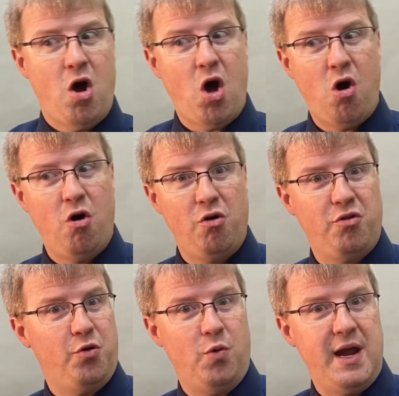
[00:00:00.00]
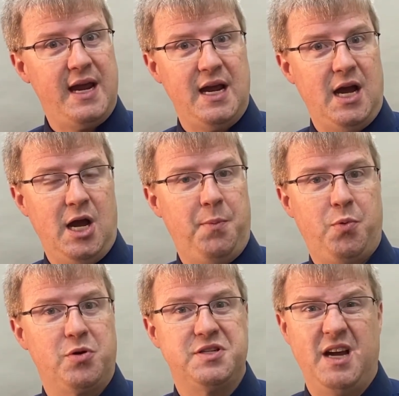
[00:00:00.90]
all the way
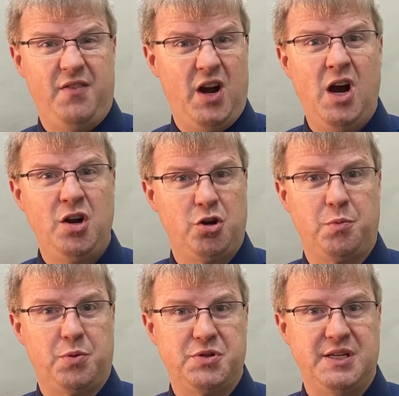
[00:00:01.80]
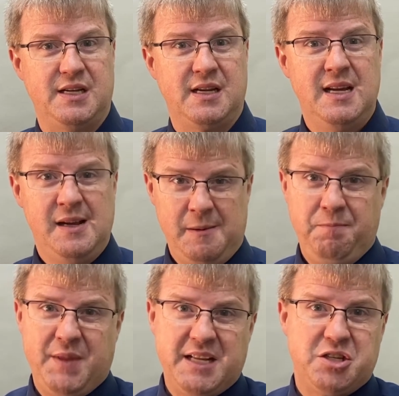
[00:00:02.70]
upwards of 100%.
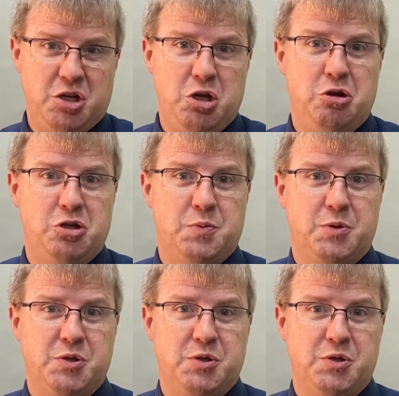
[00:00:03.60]
That's a huge